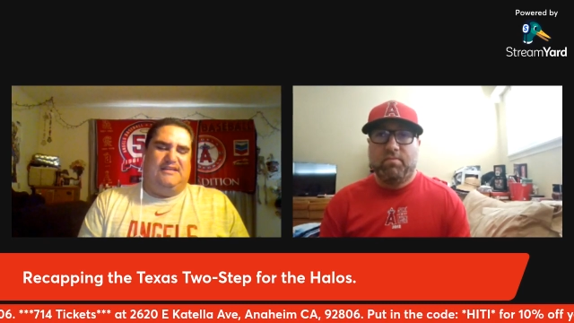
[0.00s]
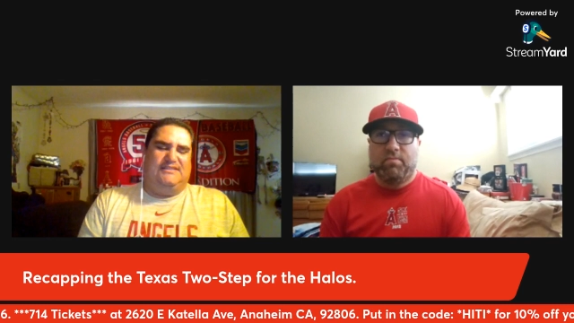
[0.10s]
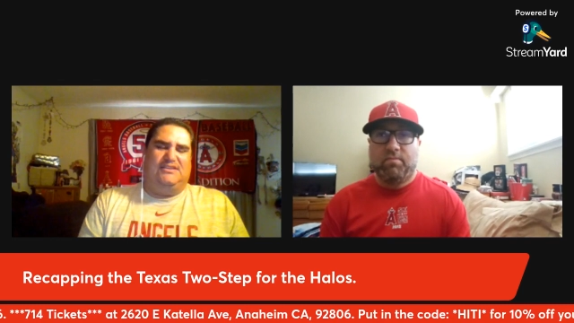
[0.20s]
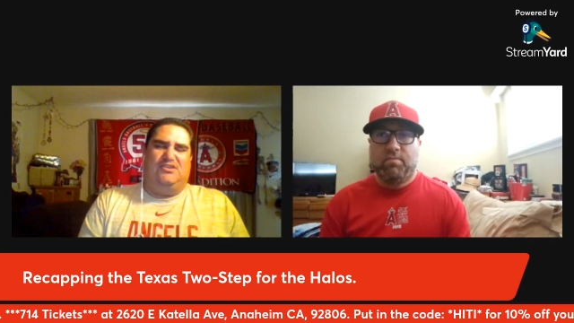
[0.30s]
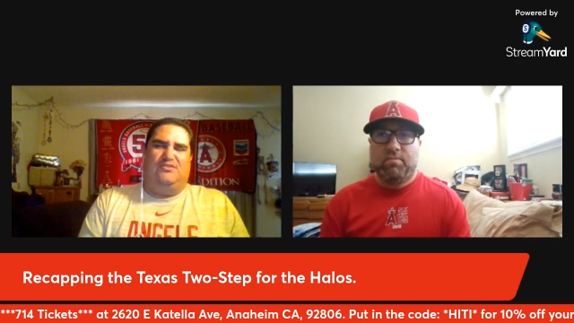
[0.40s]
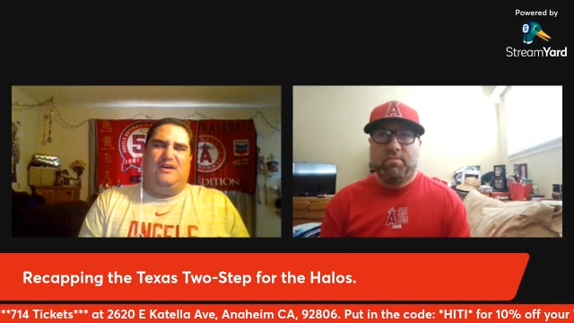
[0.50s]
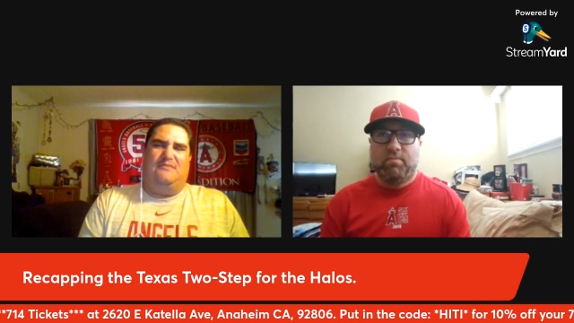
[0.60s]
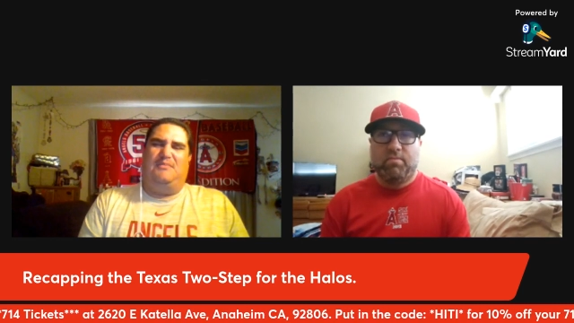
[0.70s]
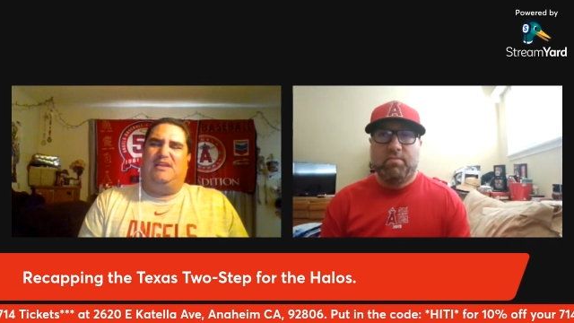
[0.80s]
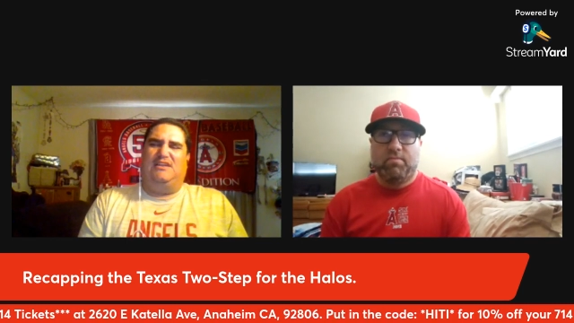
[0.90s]
Speaker 1: So,
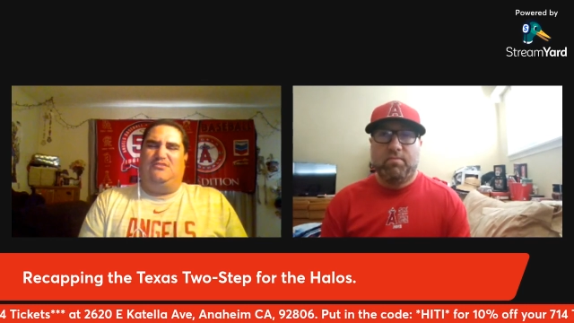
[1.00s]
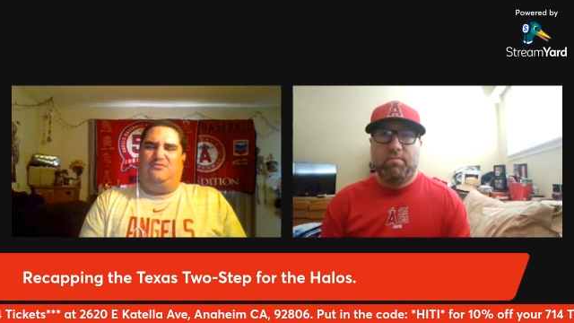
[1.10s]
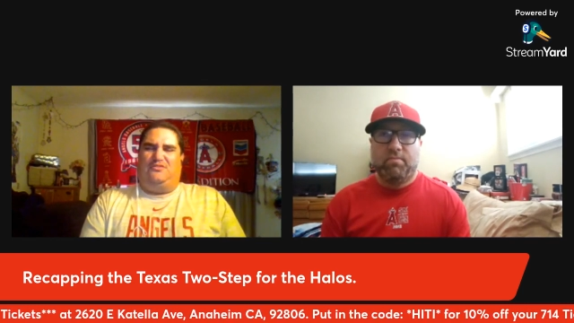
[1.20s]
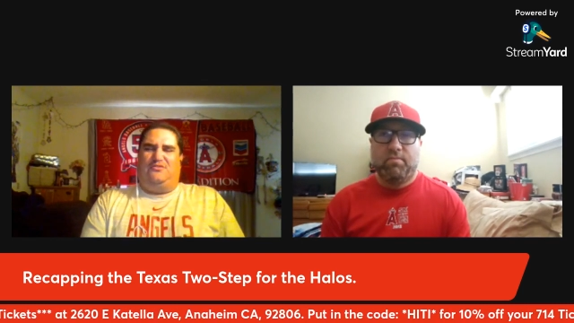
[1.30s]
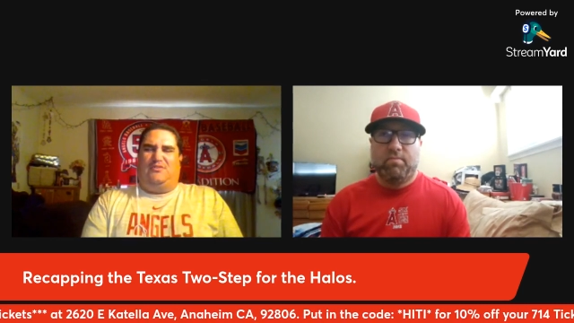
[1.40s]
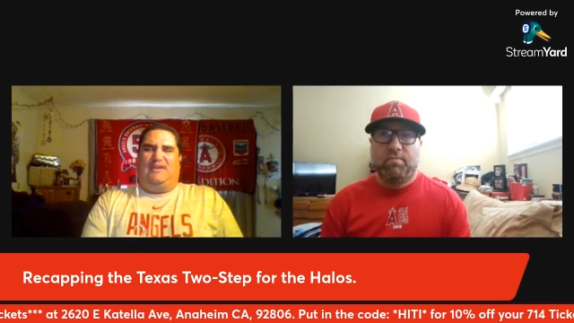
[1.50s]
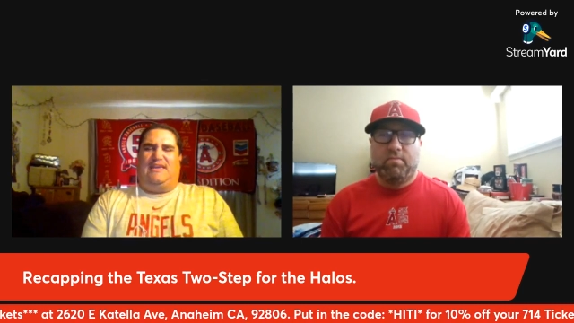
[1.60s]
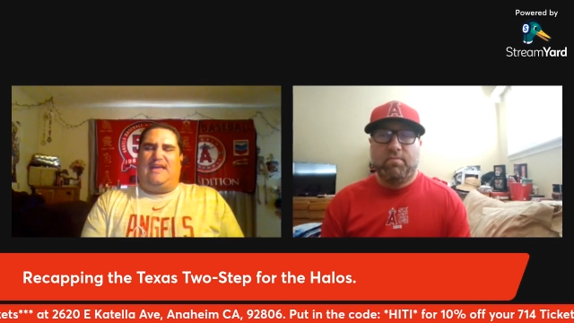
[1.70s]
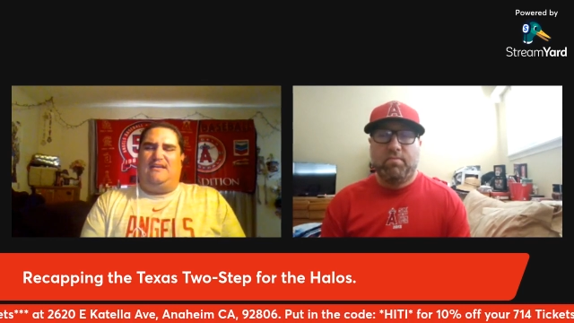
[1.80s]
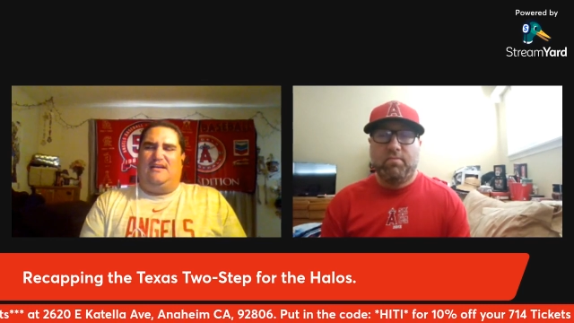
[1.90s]
uh, Melau, you want
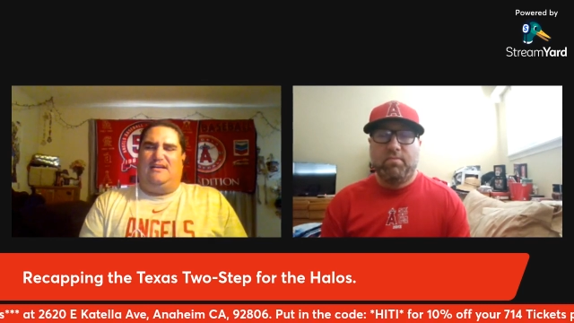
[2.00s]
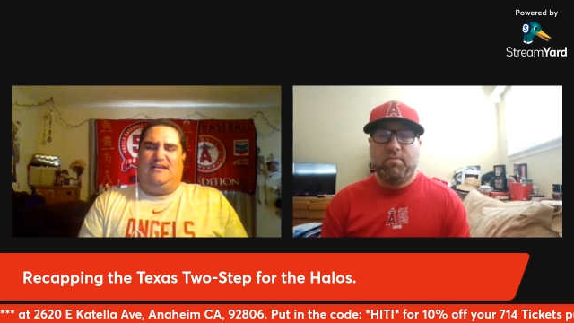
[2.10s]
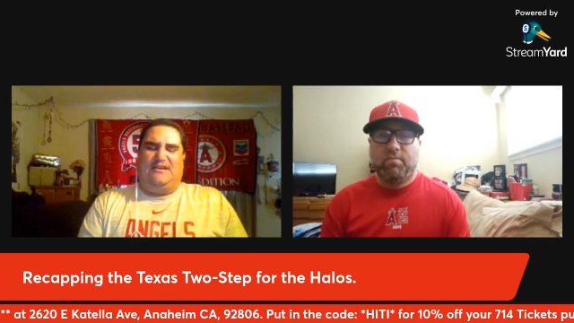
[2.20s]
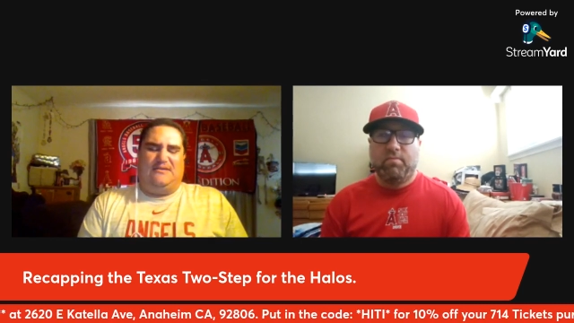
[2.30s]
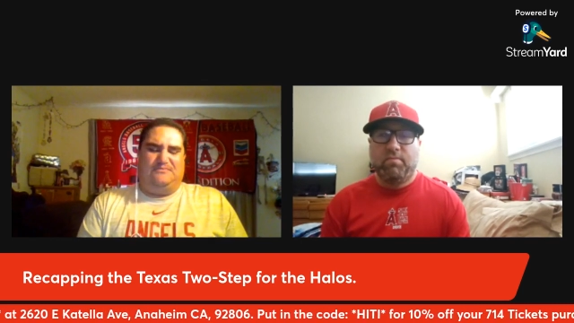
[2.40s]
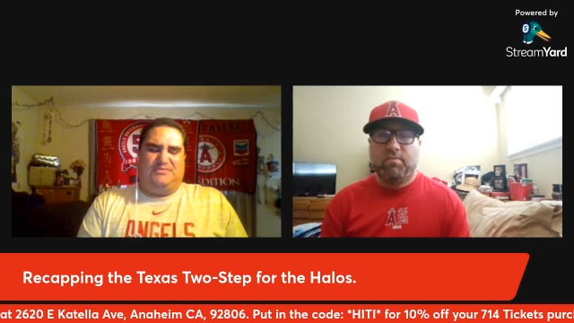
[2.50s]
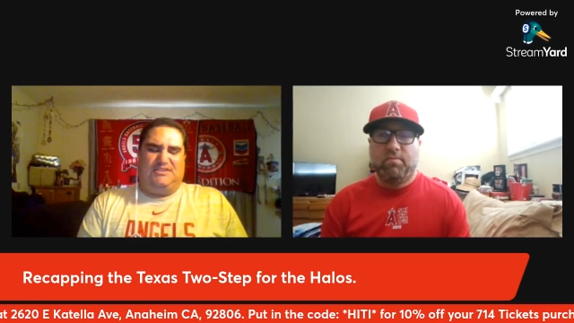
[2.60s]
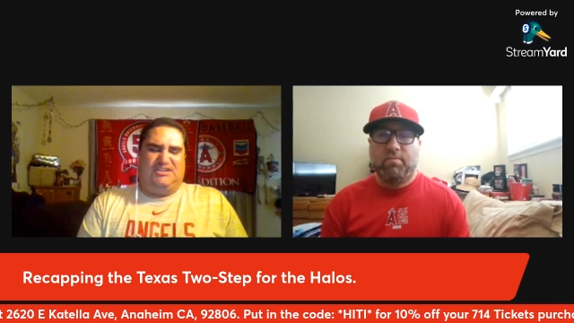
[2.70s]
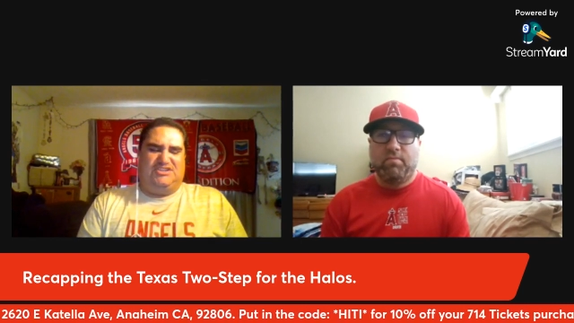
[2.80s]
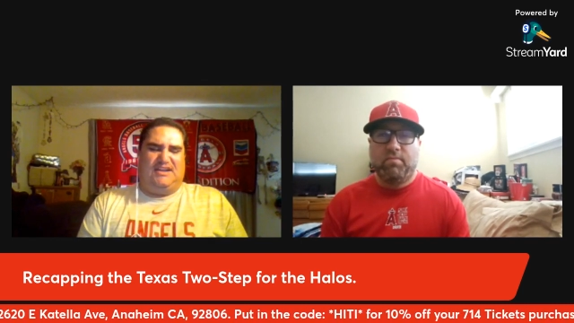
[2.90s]
to uh,
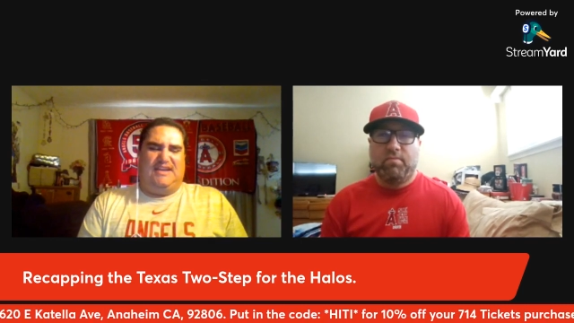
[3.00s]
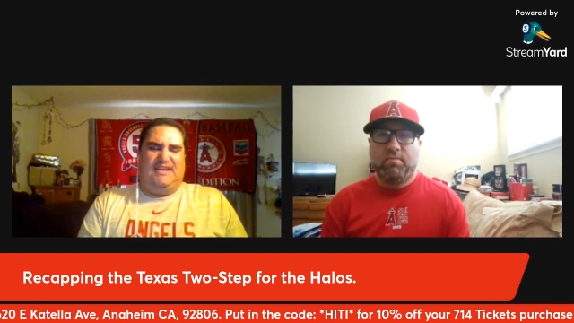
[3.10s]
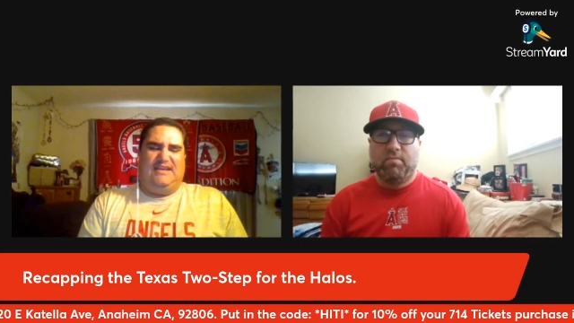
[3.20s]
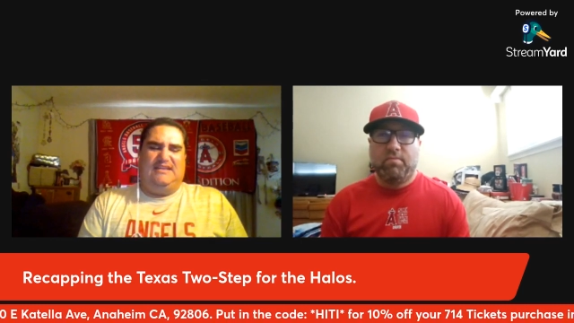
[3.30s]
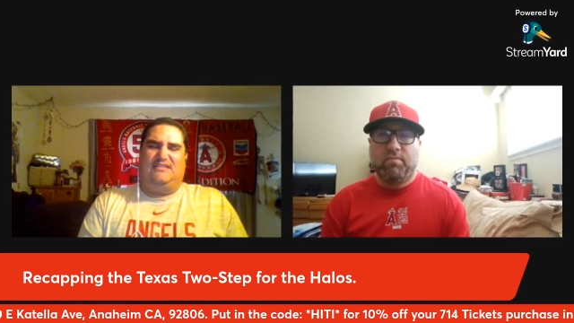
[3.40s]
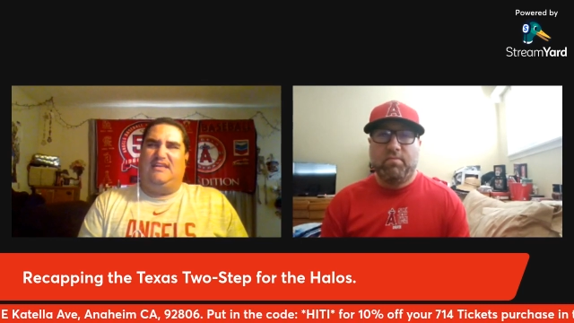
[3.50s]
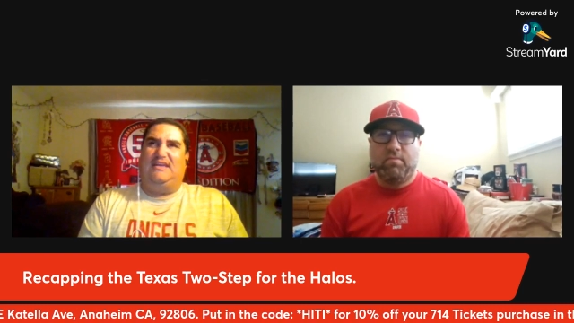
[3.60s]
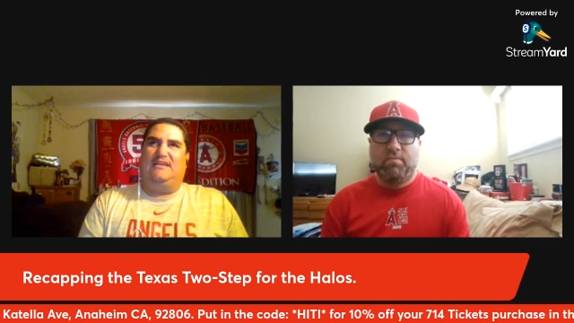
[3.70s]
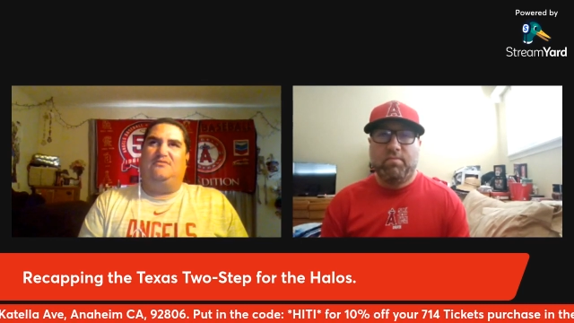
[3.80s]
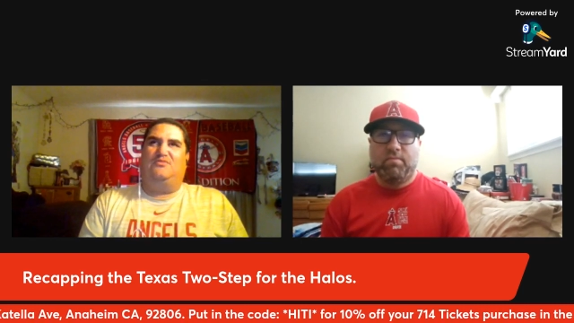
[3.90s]
touch on
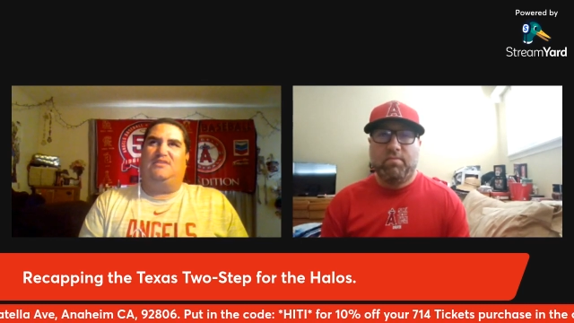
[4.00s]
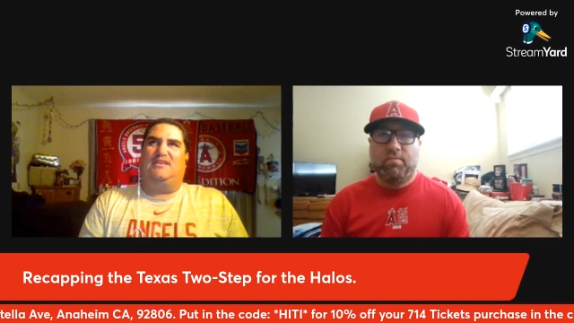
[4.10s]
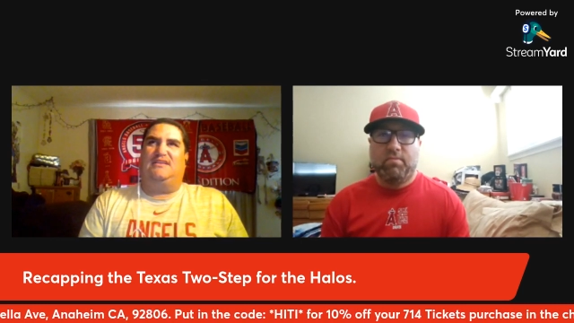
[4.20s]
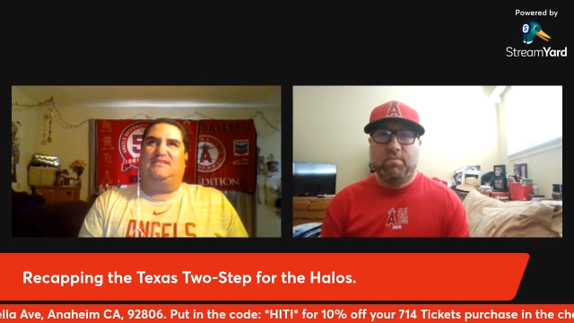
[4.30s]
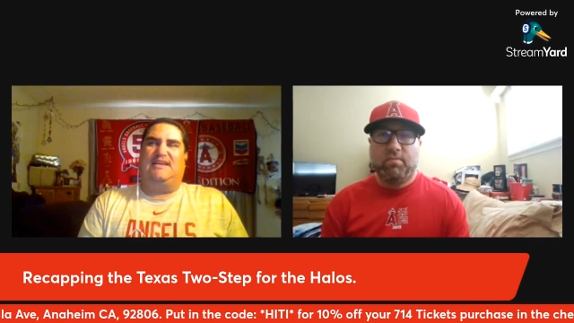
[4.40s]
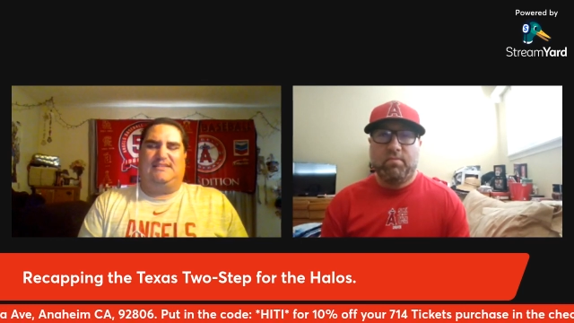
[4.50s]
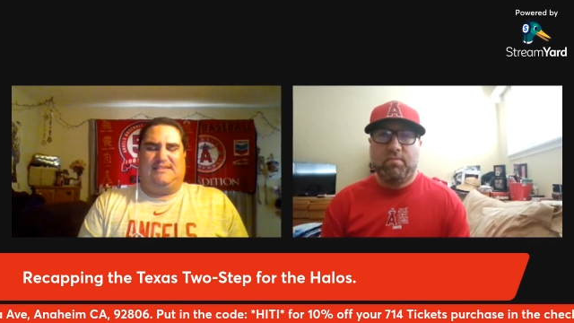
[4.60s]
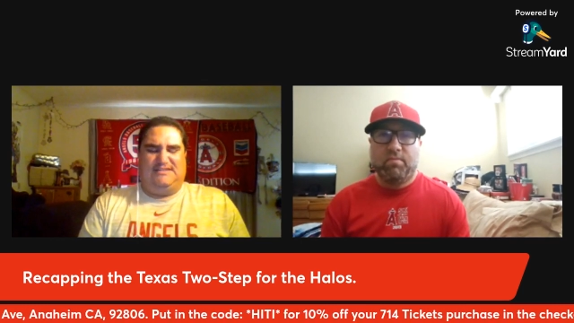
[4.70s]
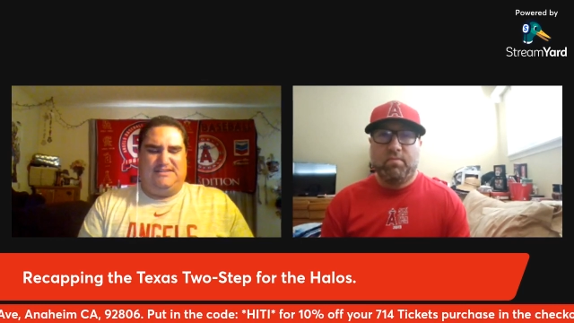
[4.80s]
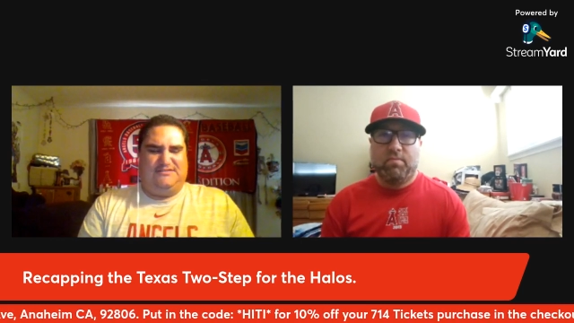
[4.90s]
anything with the
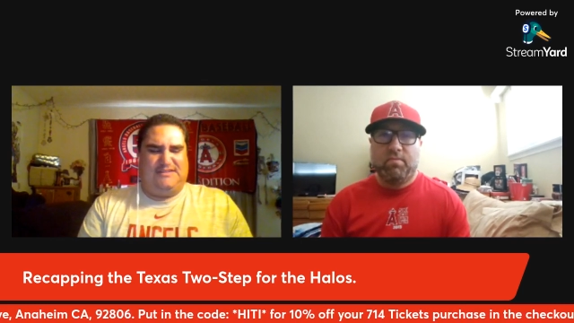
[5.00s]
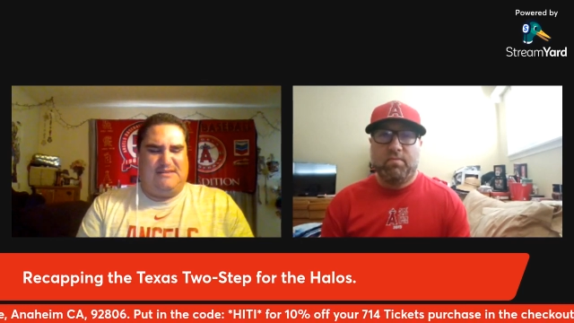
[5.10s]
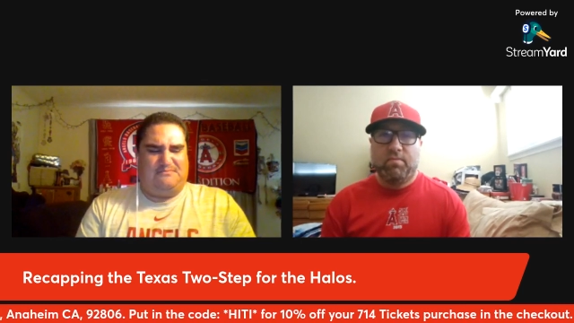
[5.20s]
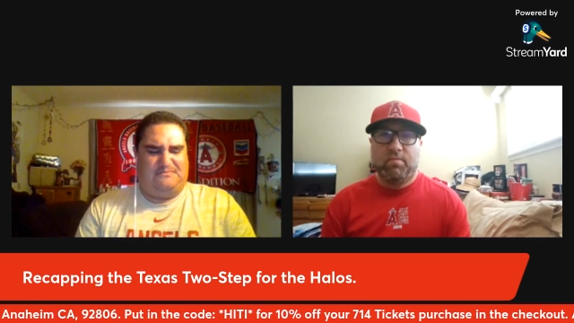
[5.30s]
Texas two step?